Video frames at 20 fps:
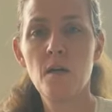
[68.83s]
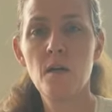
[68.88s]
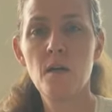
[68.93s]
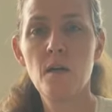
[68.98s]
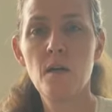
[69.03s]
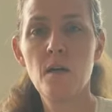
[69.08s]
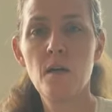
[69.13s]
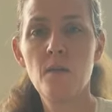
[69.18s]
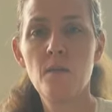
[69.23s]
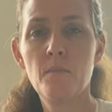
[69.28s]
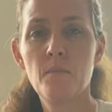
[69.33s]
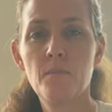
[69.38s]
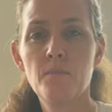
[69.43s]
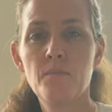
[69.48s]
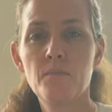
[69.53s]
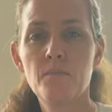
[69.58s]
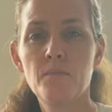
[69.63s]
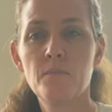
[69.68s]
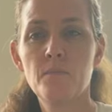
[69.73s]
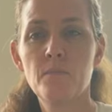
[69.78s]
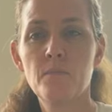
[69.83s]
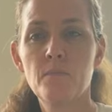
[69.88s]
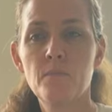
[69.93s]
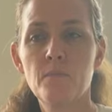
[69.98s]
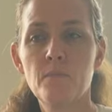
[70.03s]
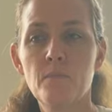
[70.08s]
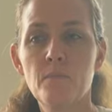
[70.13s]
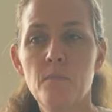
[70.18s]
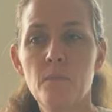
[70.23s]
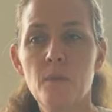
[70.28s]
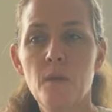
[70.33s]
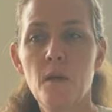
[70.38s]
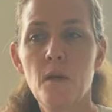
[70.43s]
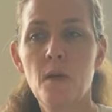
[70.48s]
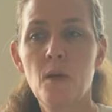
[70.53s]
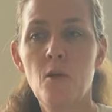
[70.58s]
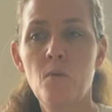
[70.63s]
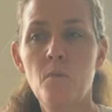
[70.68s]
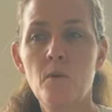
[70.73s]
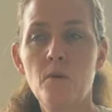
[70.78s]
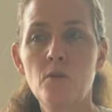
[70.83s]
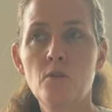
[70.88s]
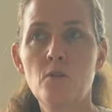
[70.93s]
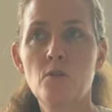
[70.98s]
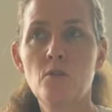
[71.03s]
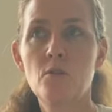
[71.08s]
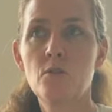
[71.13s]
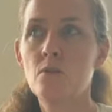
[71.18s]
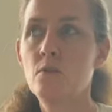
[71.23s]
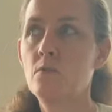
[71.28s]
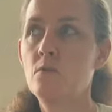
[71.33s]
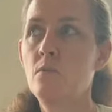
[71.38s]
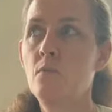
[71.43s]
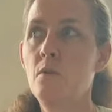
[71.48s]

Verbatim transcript: how much